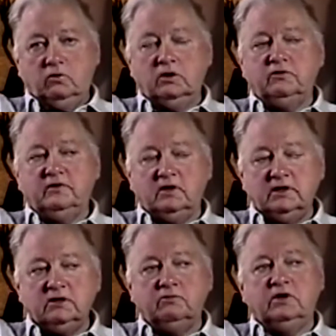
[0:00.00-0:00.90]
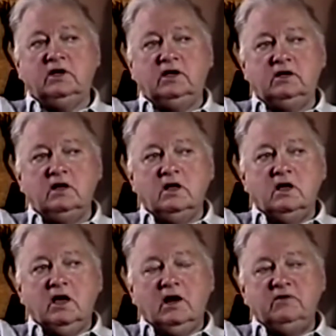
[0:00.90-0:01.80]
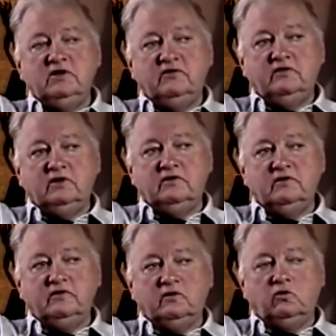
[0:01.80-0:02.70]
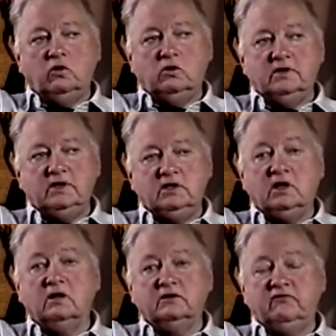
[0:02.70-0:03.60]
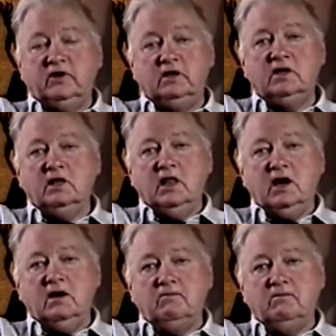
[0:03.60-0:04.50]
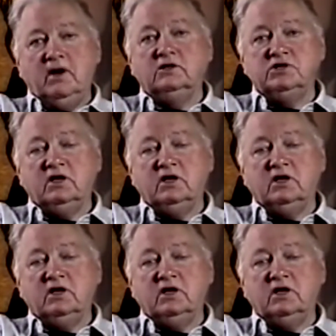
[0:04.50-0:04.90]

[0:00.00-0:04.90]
work with the Lincoln Brigade. And I mean, this is a role that he cultivated. He got a lot of mileage